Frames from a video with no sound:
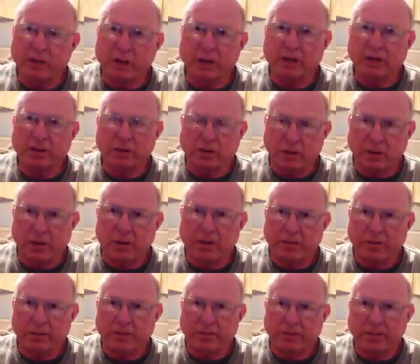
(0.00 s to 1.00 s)
drugs
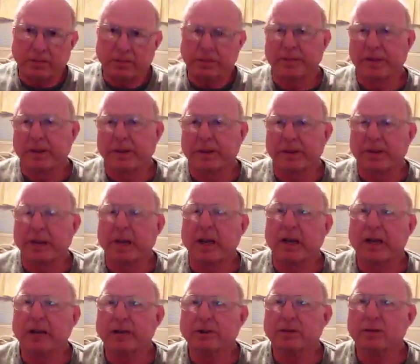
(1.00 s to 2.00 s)
are,
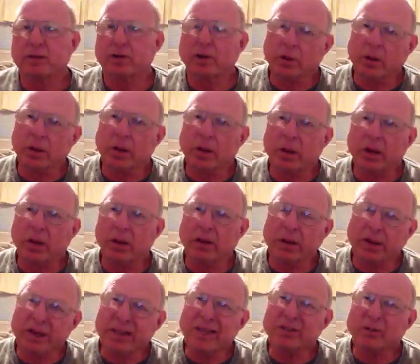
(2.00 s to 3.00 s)
okay,
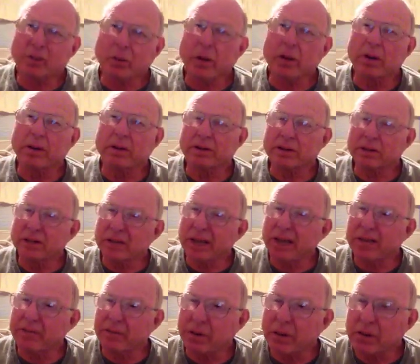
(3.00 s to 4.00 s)
sotolol is one of the
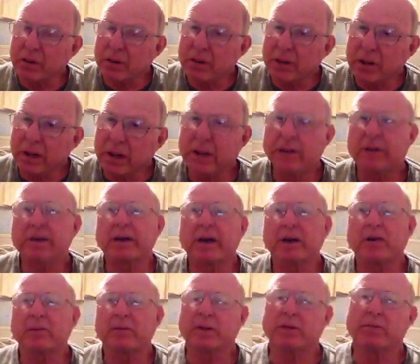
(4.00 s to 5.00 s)
safer
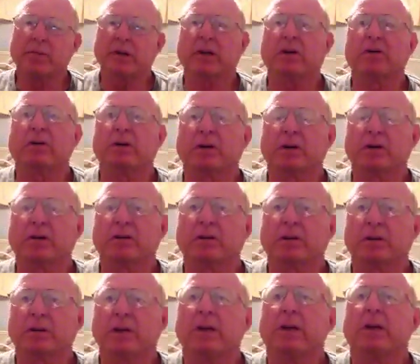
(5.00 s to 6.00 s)
antiarrhythmic
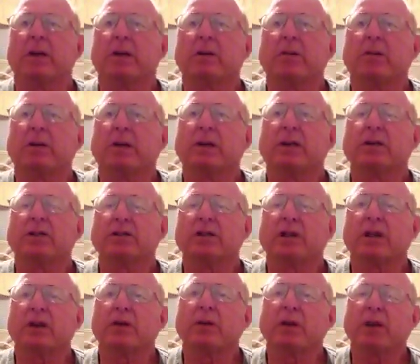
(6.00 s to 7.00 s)
drugs. The biggest
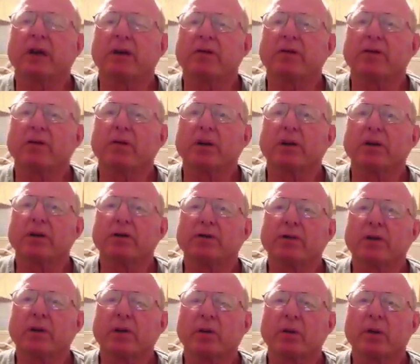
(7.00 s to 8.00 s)
thing we have to watch
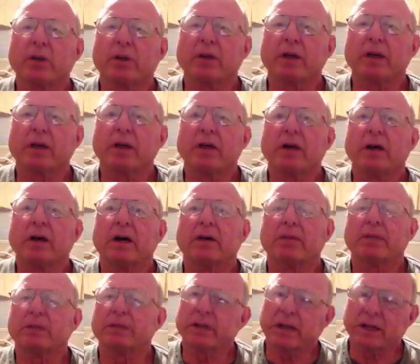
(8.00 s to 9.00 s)
for with a
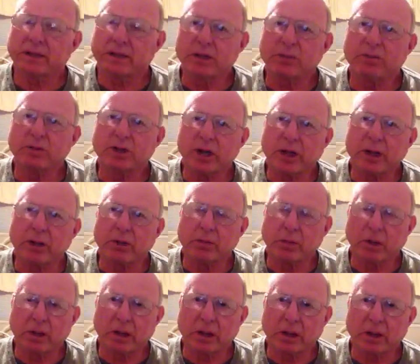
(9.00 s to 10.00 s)
potassium channel
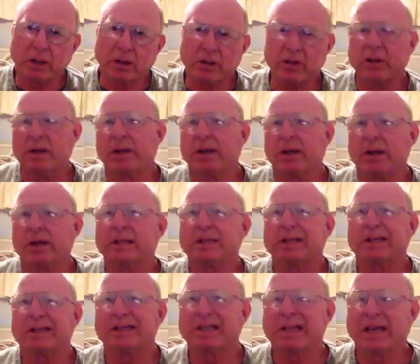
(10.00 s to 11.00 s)
blocker
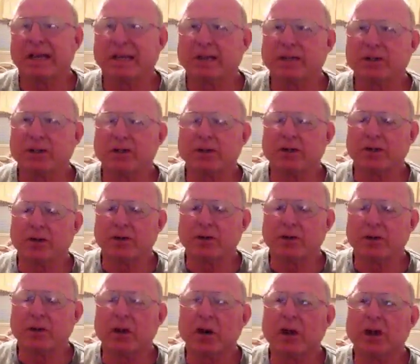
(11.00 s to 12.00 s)
is it tends
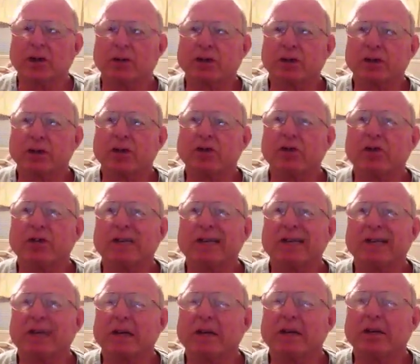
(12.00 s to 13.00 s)
to cause
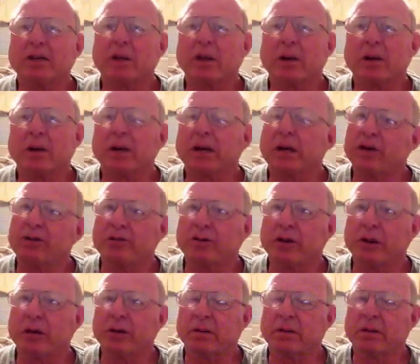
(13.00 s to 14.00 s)
QT
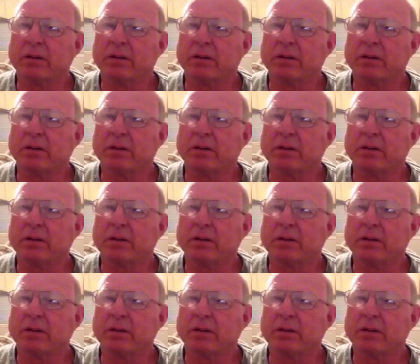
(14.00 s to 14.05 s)
elongation.